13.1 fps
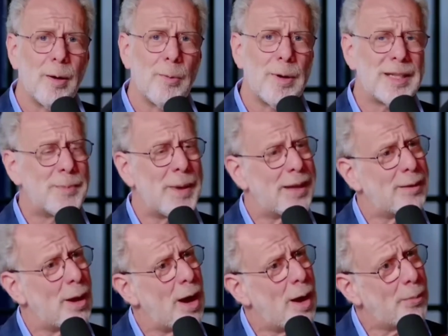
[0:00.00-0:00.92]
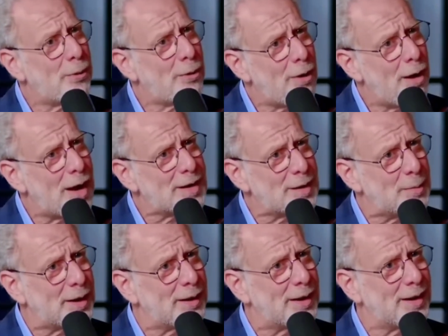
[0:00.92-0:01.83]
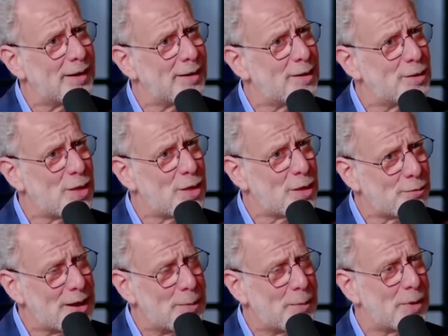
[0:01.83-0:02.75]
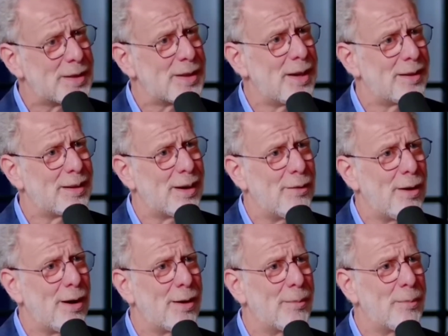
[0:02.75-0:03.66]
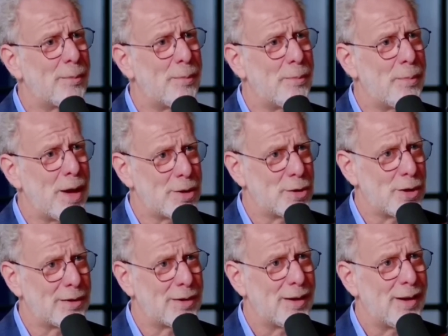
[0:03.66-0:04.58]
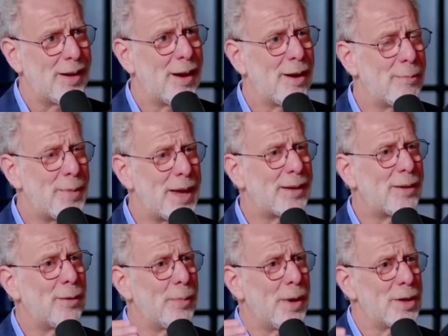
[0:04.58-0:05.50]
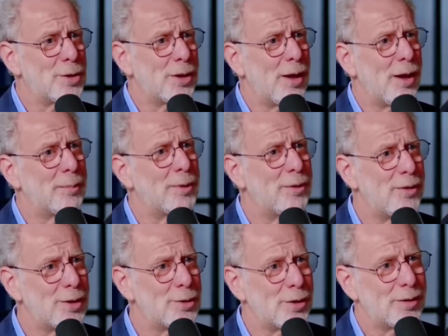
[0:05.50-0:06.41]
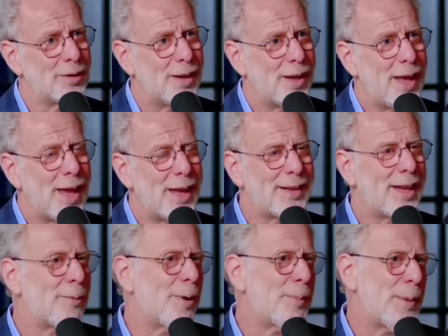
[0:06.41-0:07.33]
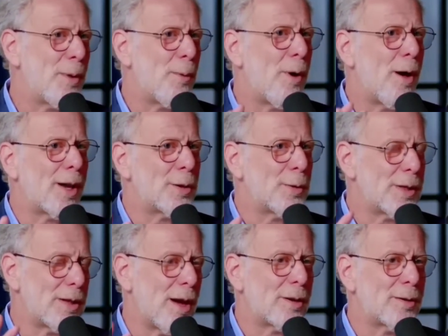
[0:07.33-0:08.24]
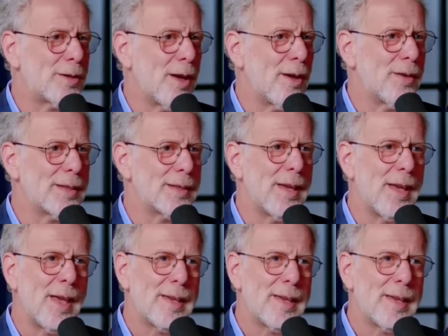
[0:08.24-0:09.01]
we spend approximately 3% of our budget, our medical budget, on prevention. And yet when people walk into a doctor's office,